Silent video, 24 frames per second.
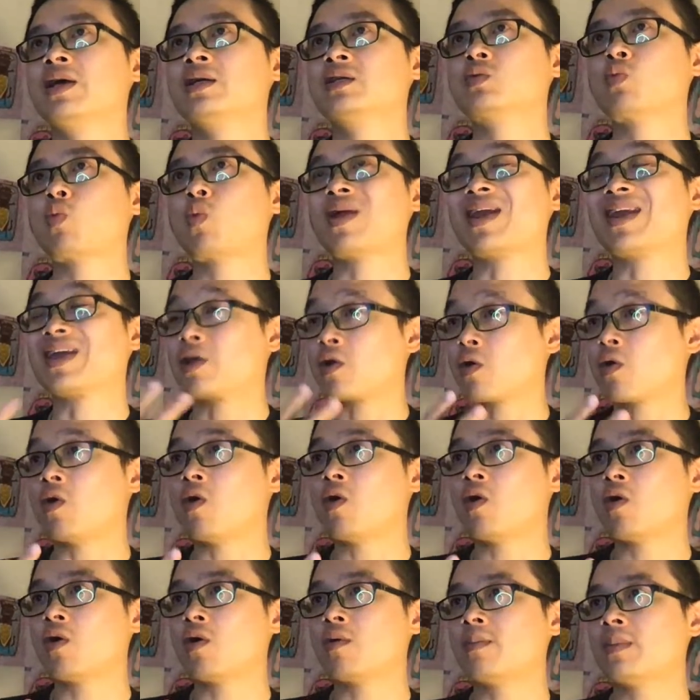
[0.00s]
when they go
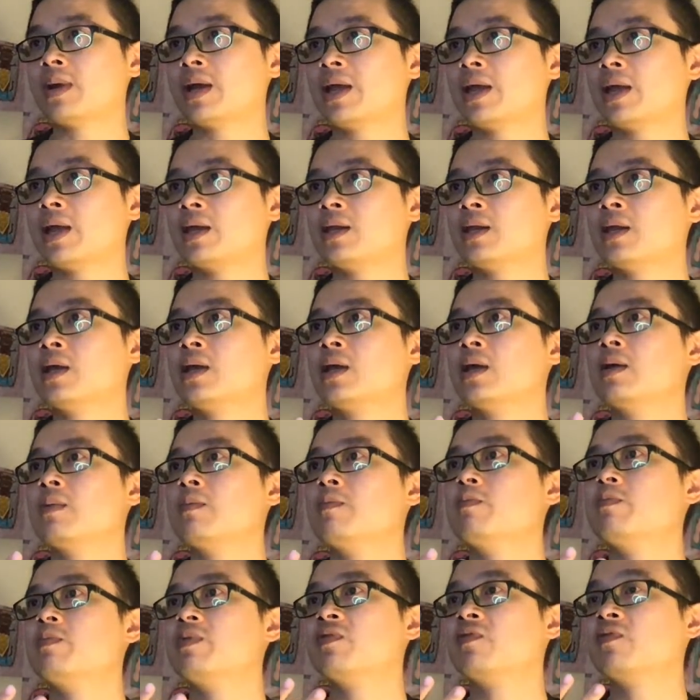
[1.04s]
home, and
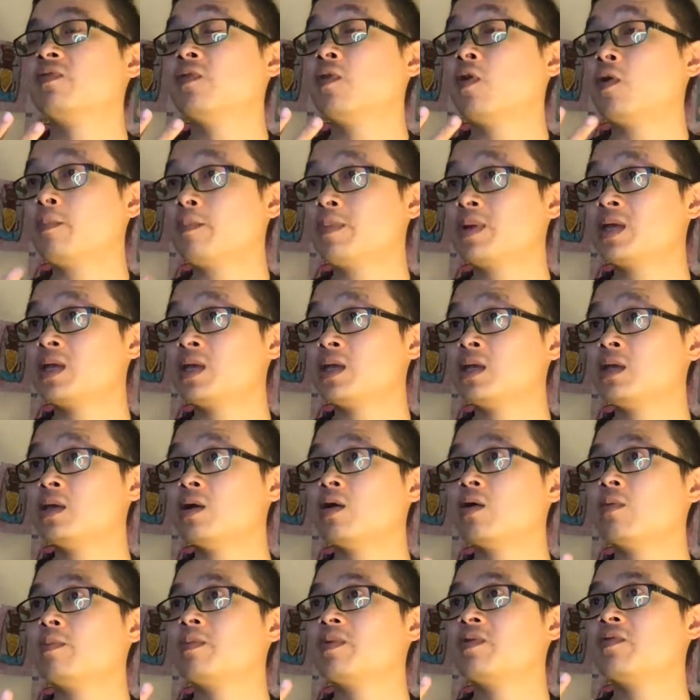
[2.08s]
before pee
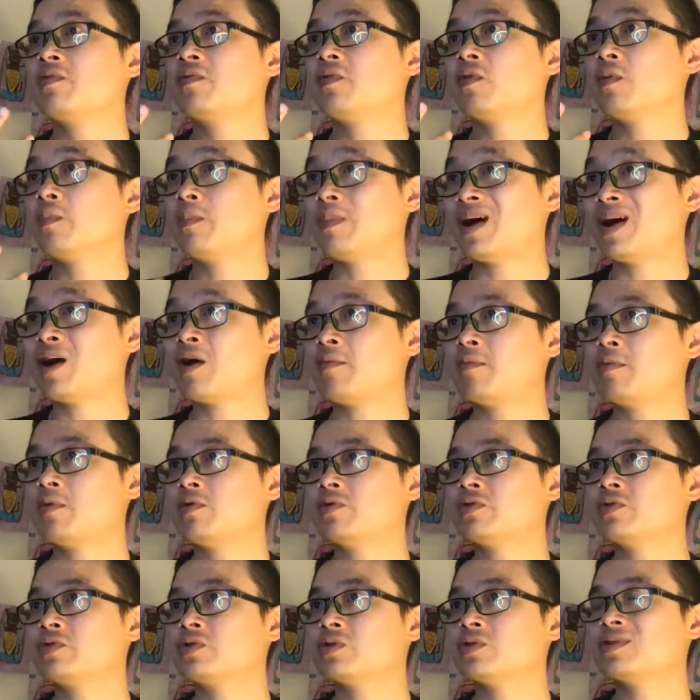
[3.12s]
or before bowel
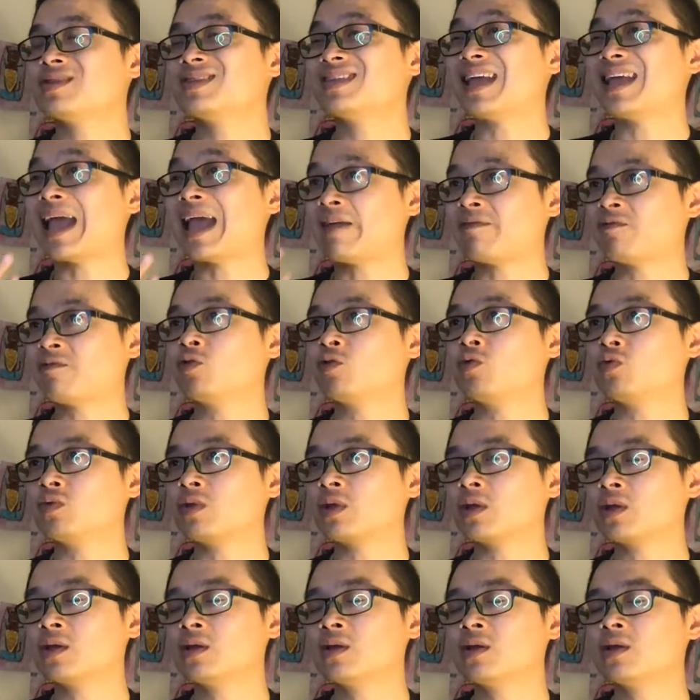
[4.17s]
motion, they have to do
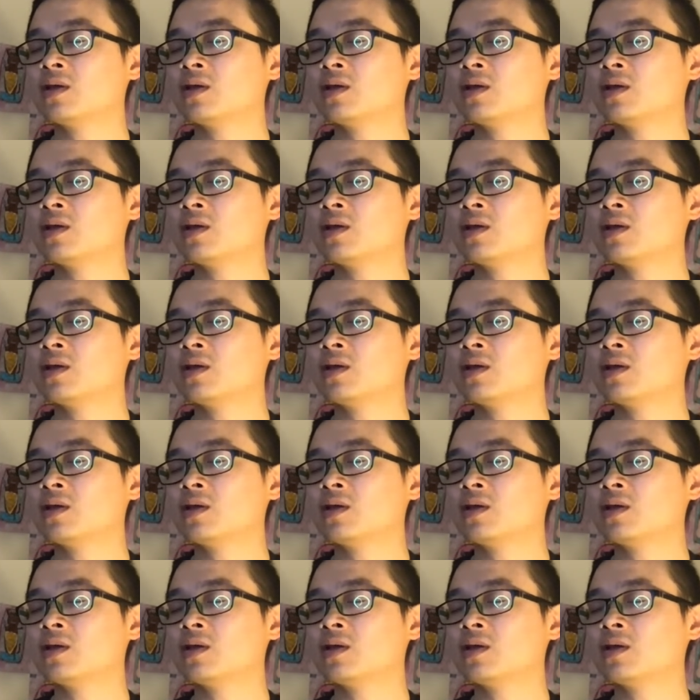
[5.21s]
the